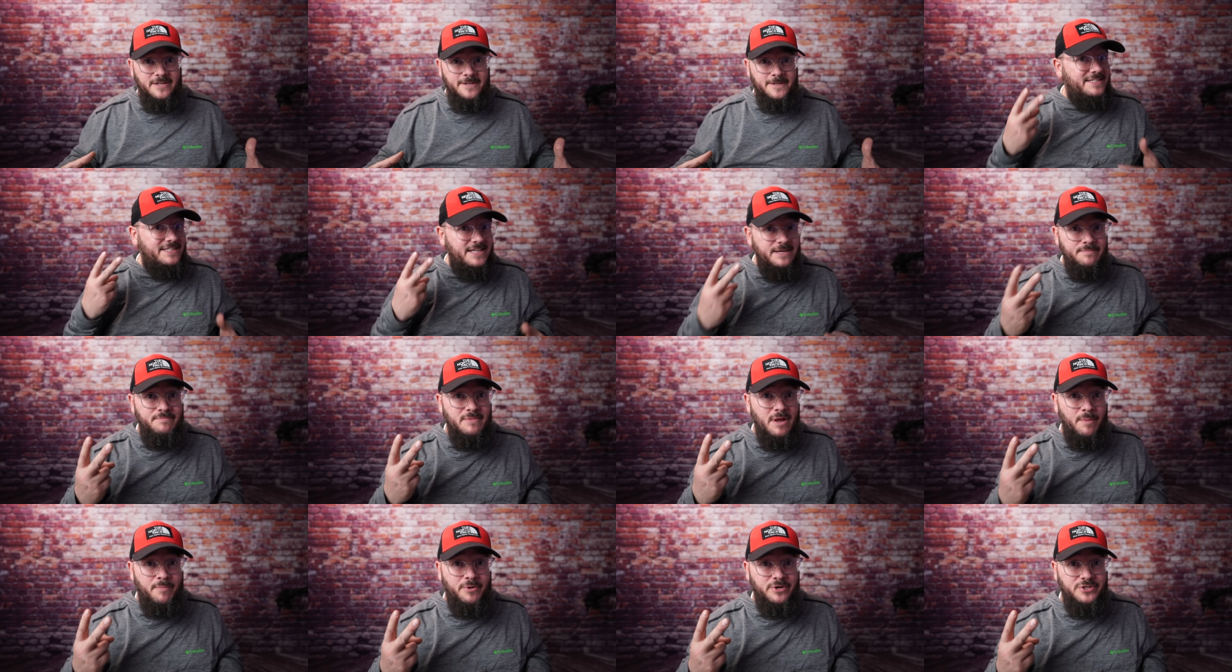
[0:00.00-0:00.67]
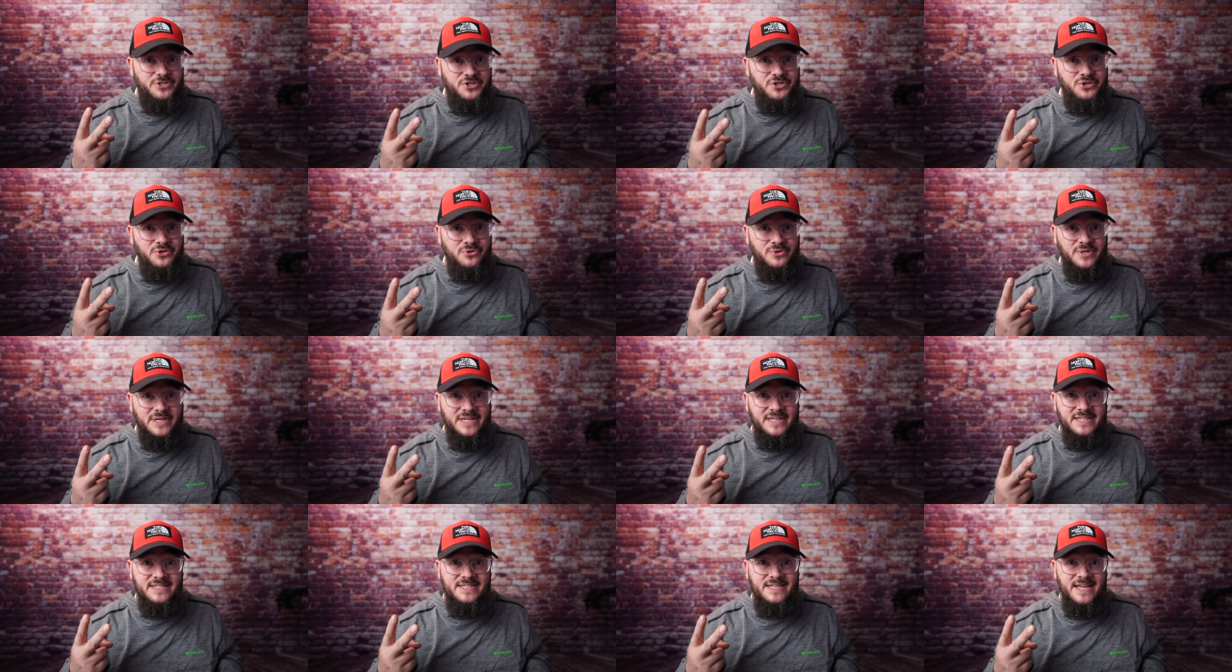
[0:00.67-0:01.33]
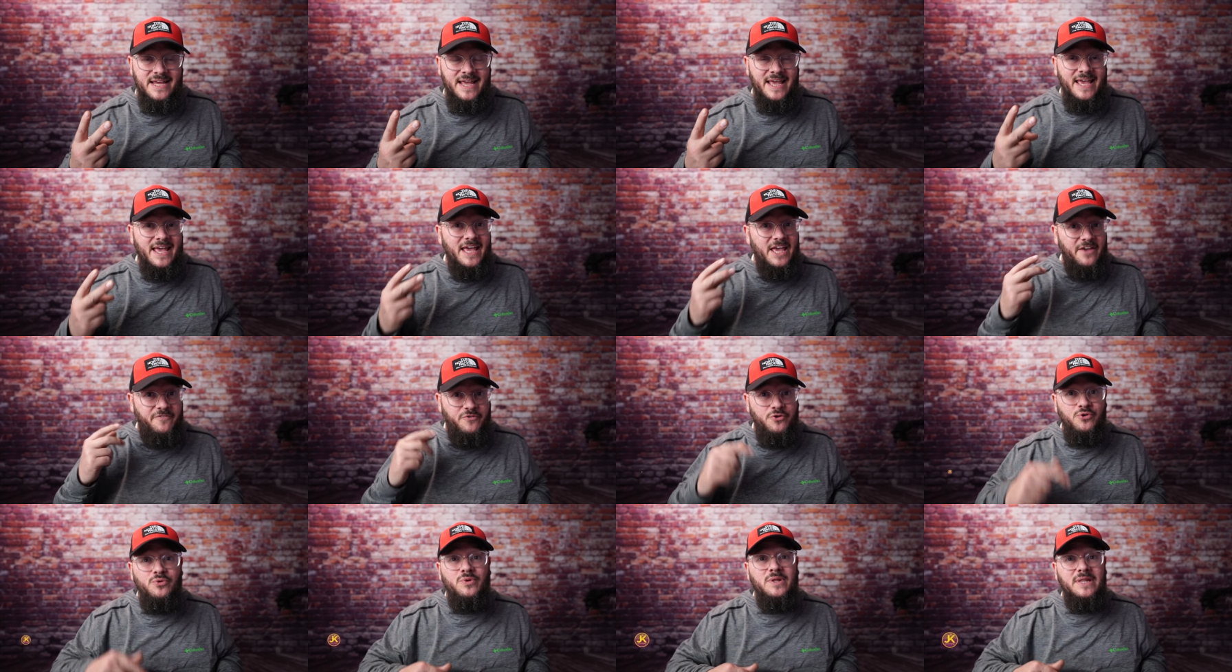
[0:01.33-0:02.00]
Tip number two is,
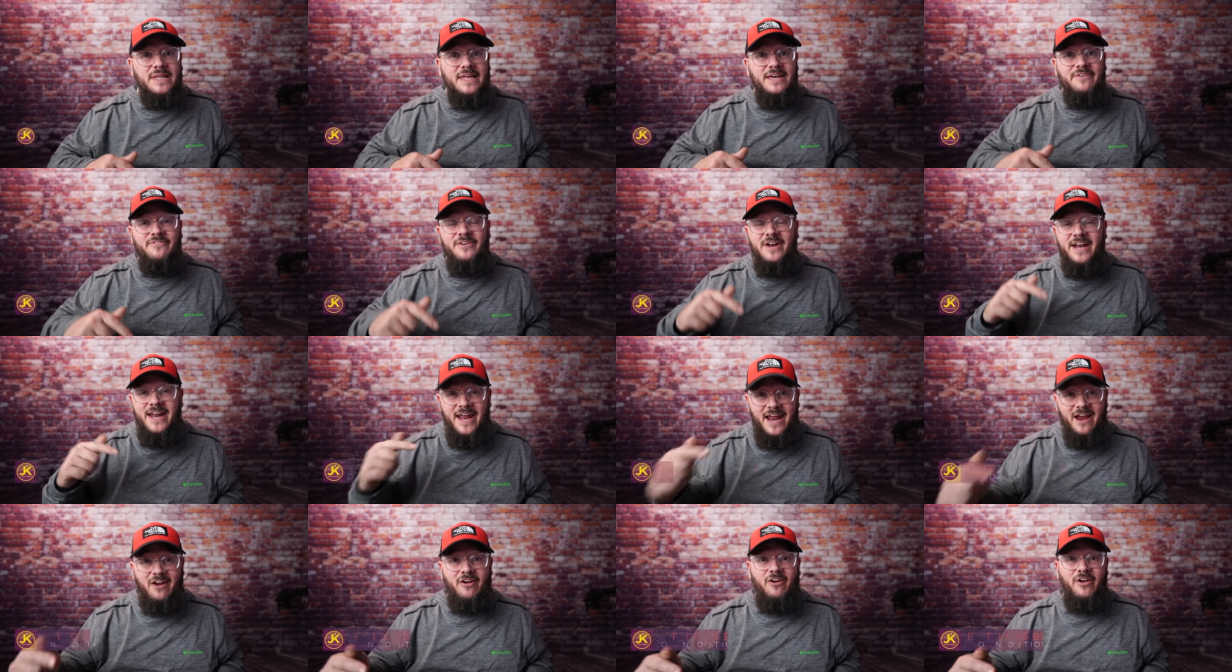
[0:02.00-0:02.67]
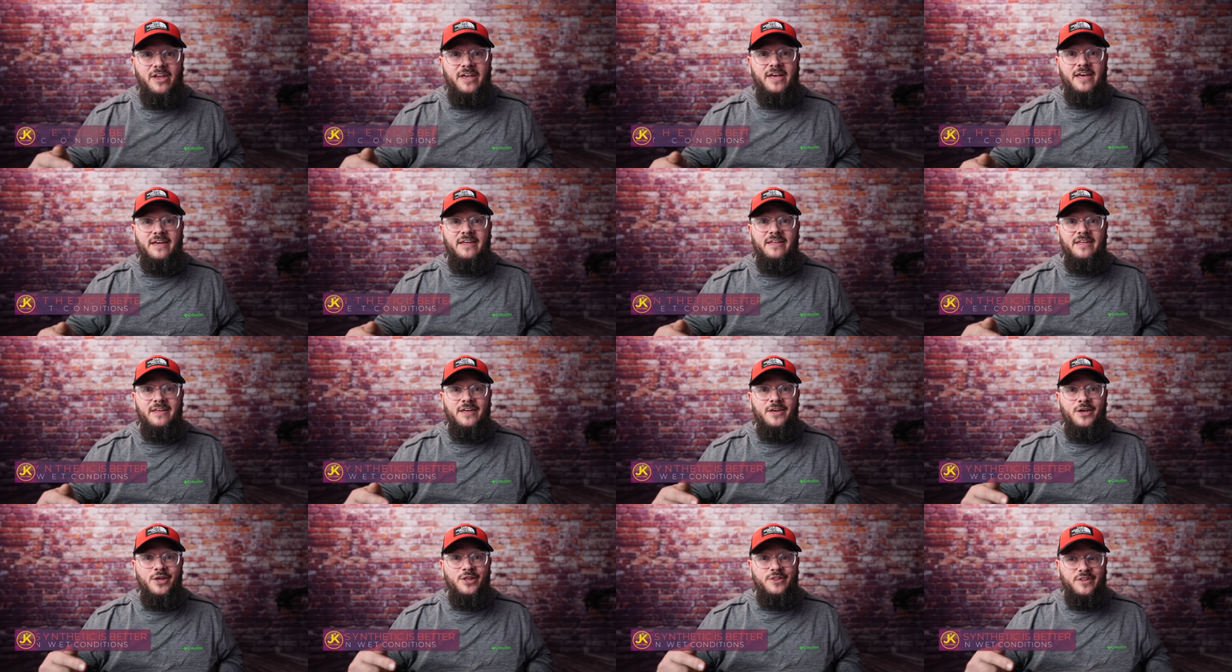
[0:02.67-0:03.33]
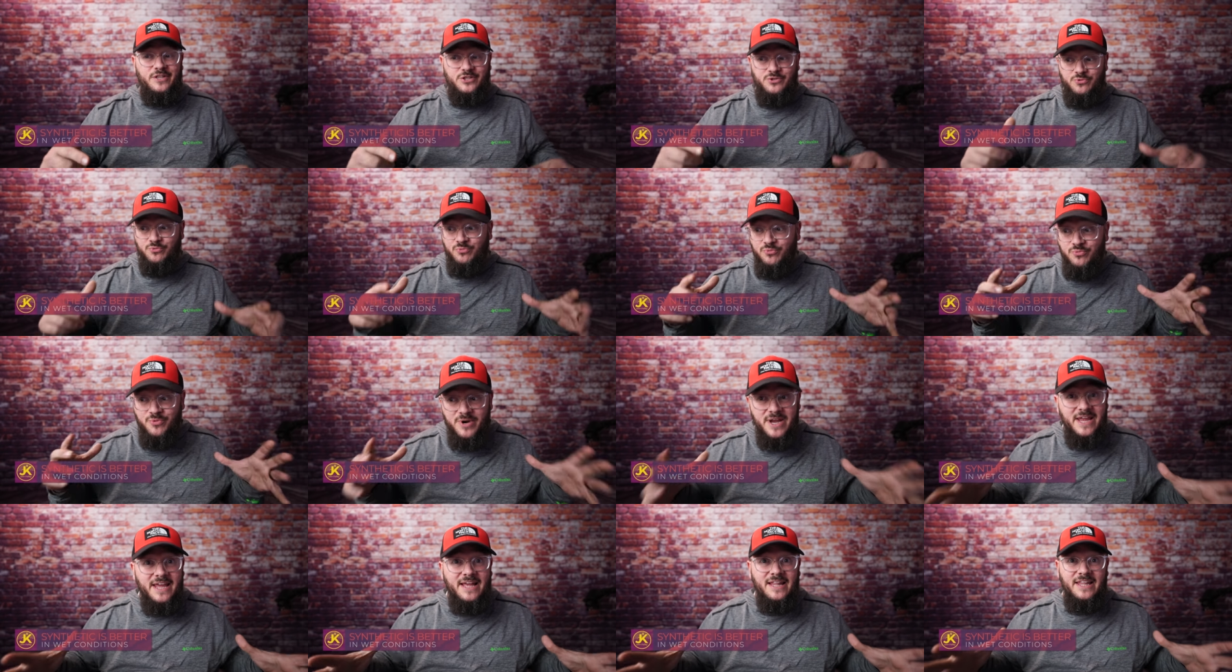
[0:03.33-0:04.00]
if you live in an area that's
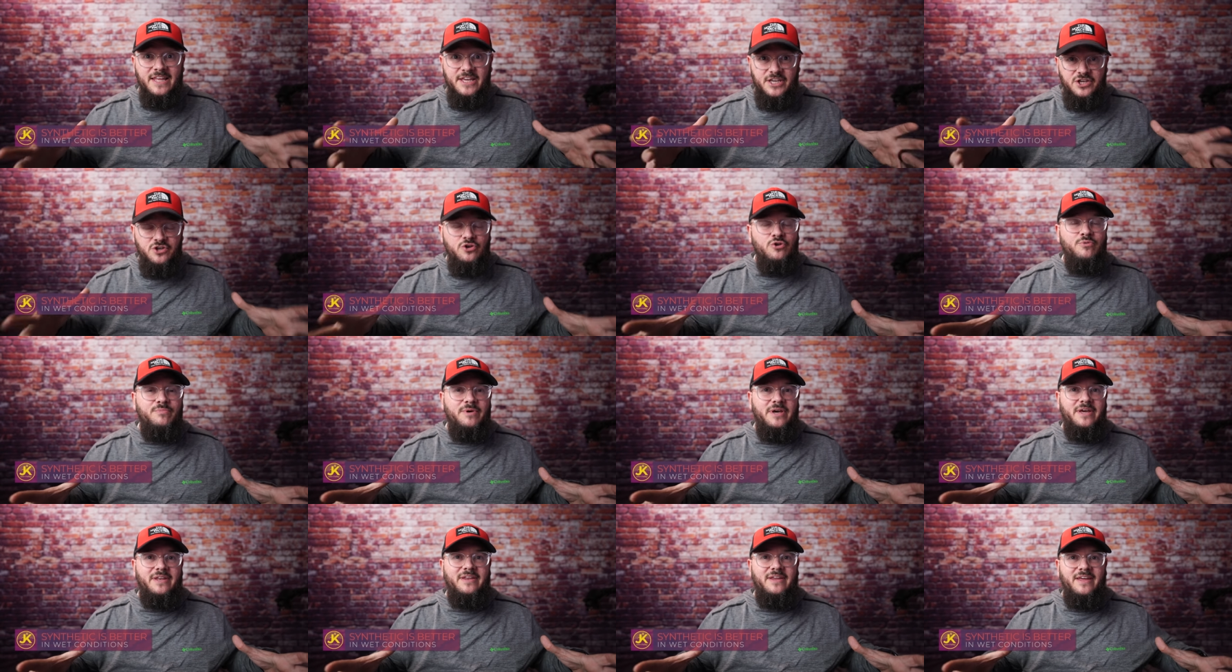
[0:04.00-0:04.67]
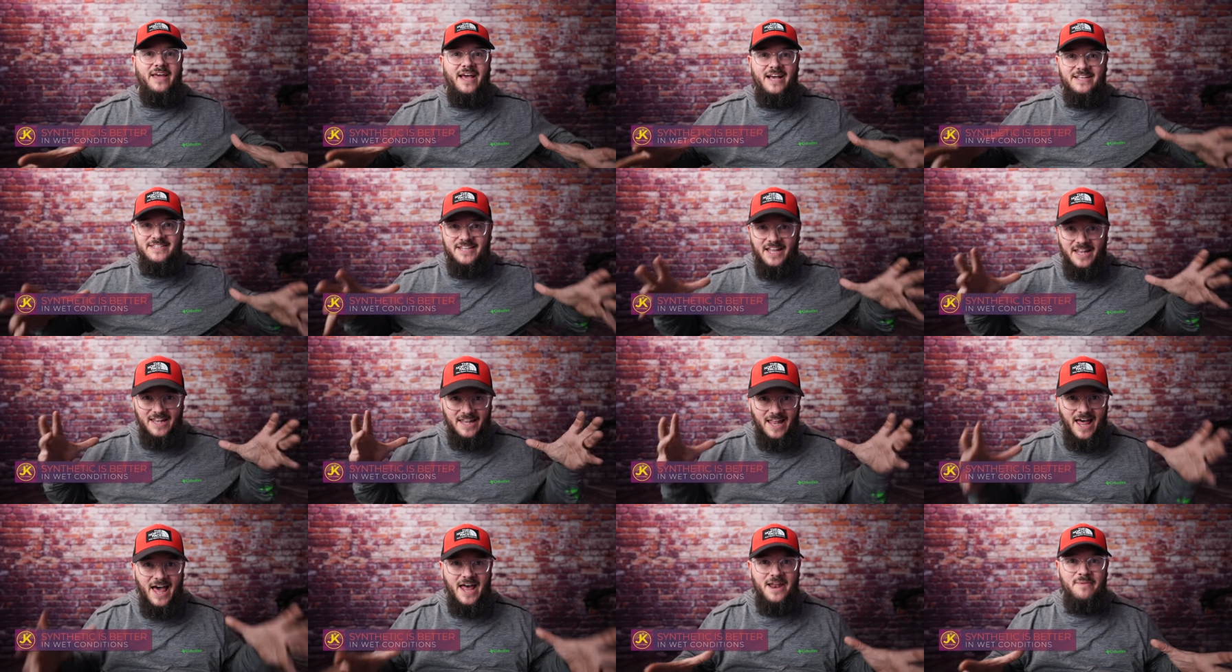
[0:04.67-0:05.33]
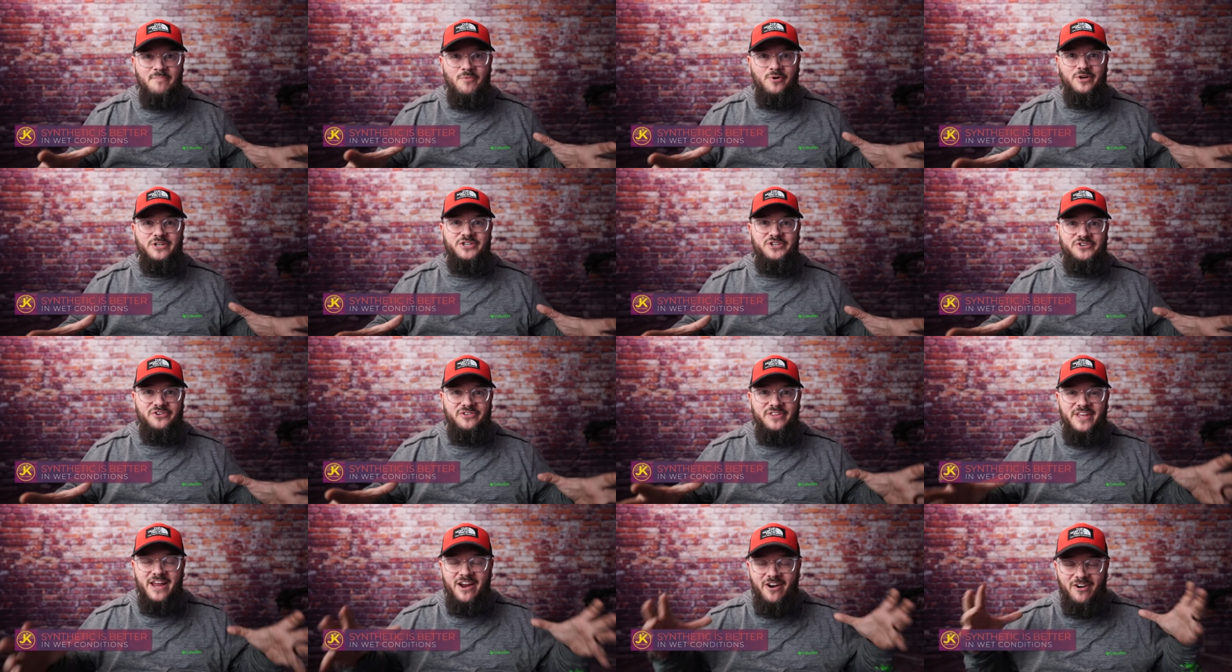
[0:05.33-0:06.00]
really humid, has a lot of moisture
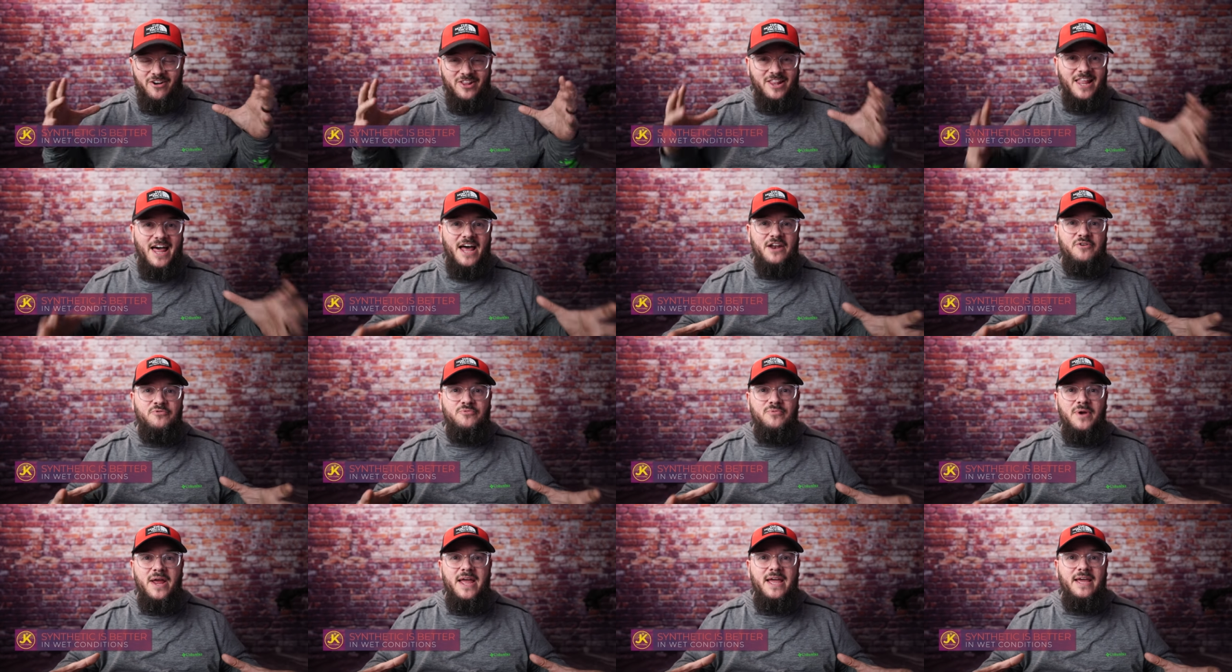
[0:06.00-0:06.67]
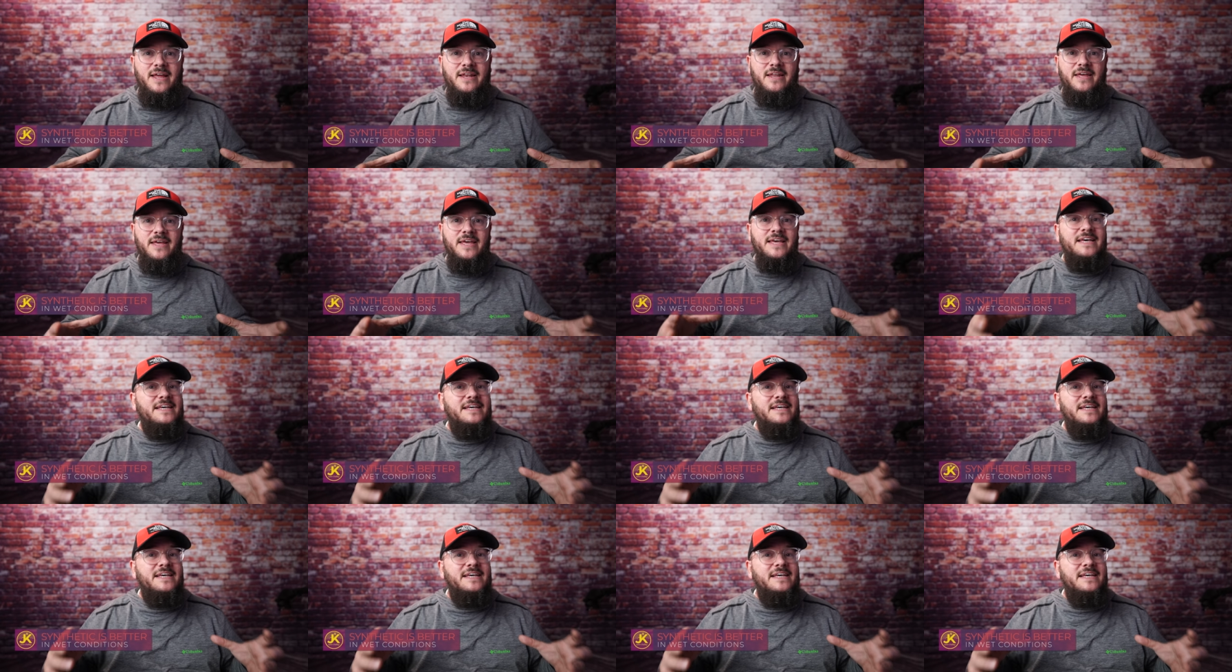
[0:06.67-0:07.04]
in the air, a lot of rain,